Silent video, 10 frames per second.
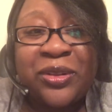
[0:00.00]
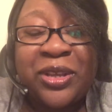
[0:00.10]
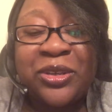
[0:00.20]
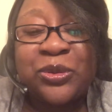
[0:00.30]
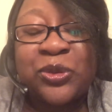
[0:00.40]

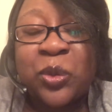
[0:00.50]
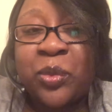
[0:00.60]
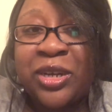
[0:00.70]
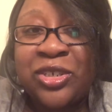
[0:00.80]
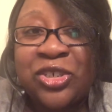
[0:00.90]
Thank you so
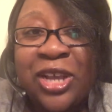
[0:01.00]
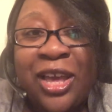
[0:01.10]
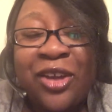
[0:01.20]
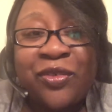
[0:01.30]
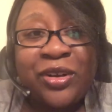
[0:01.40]
much
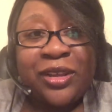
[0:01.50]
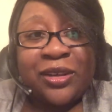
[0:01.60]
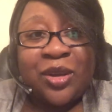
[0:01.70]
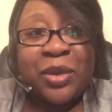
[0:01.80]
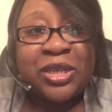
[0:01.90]
for
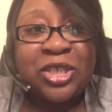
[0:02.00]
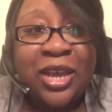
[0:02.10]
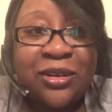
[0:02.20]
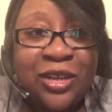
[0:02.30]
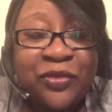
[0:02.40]
clicking on my
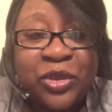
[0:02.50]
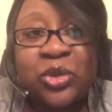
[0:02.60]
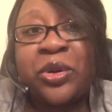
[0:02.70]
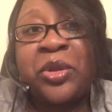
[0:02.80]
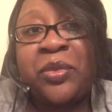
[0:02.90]
channel and for
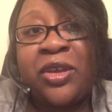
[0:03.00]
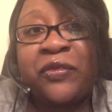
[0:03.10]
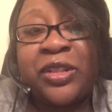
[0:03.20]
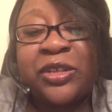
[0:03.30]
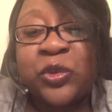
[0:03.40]
joining me
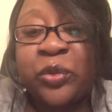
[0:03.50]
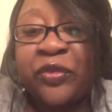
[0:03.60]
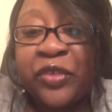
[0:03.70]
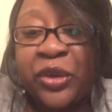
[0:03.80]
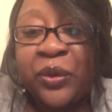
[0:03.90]
for this
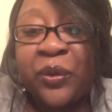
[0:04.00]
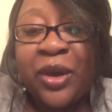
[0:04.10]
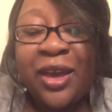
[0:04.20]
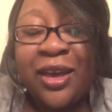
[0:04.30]
review